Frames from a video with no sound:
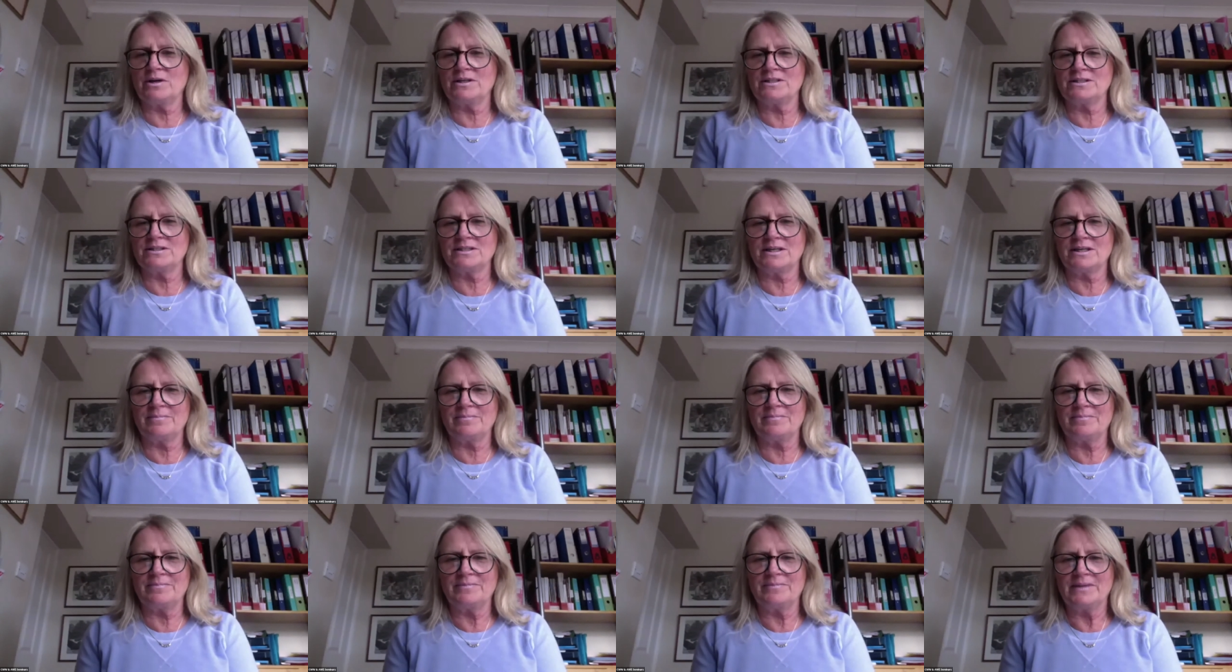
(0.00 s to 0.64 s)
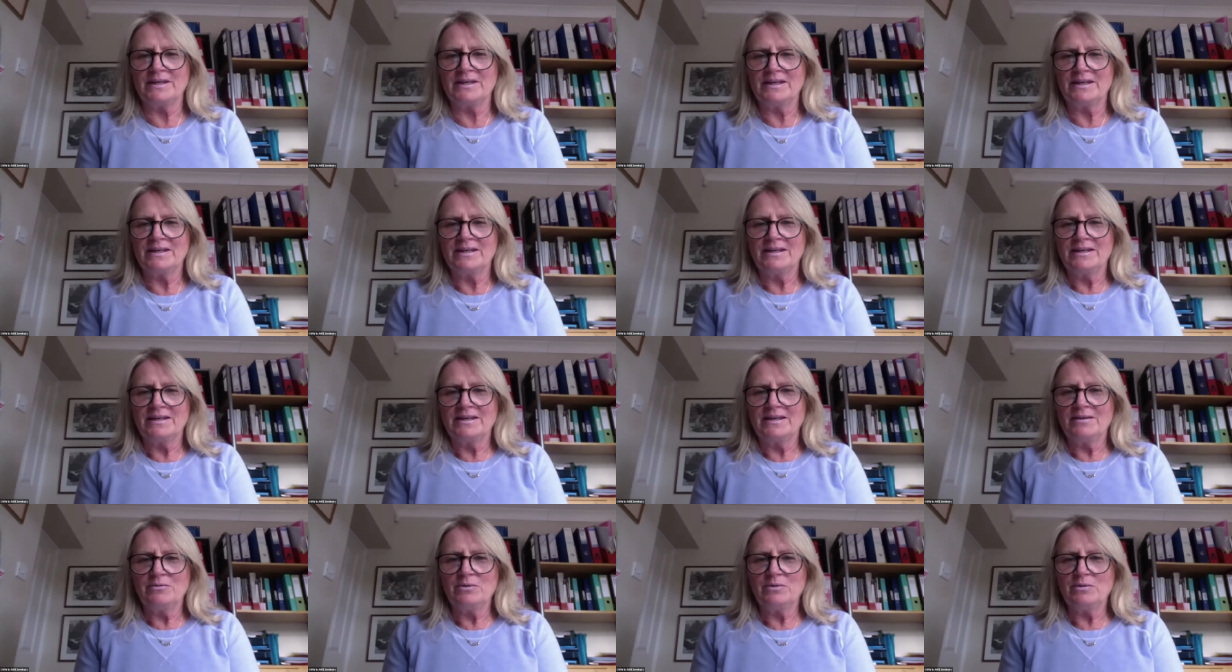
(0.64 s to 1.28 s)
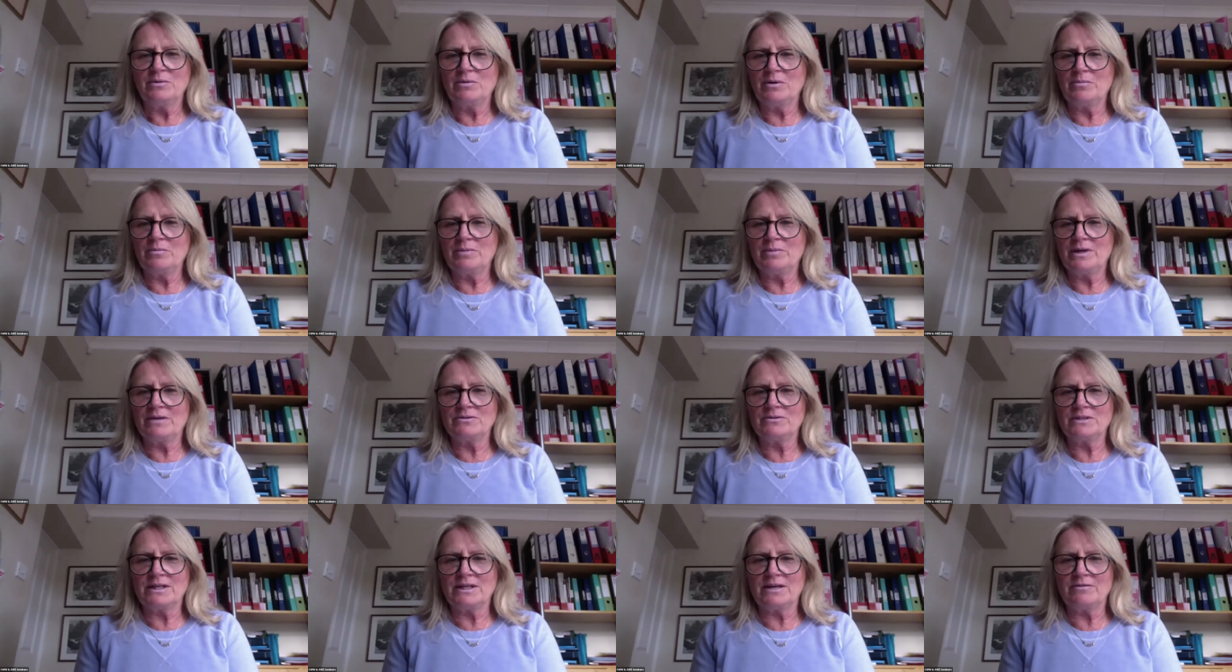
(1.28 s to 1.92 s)
um, we won't be able
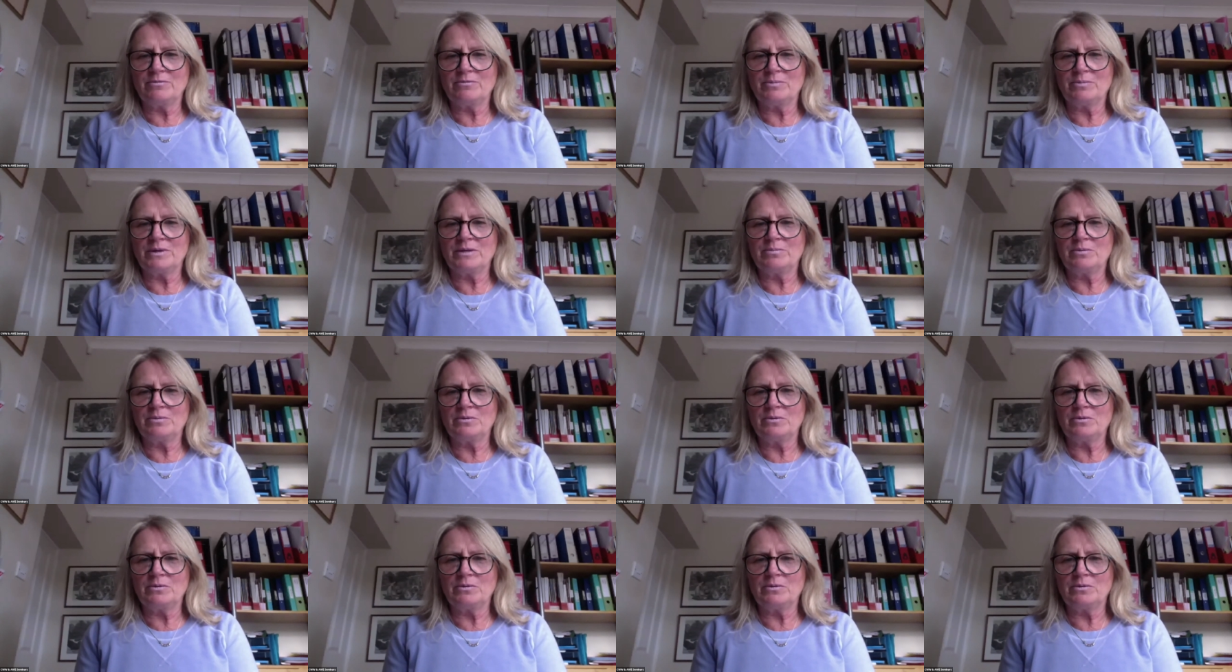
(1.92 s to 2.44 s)
to have people.